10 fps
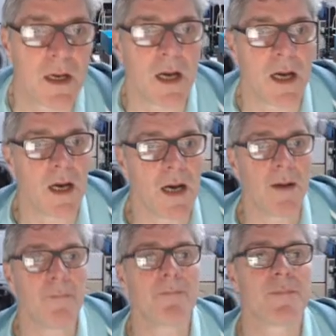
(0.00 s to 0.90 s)

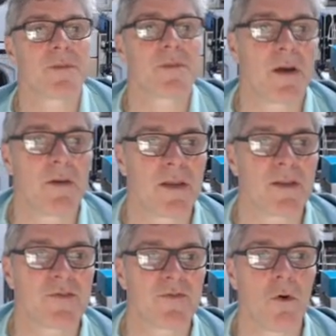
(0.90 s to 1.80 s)
Um, so
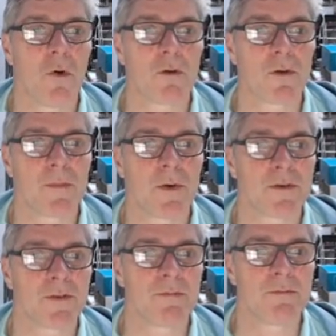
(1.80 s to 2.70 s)
there's four on the
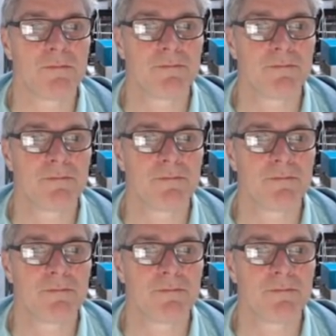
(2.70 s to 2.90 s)
bottom,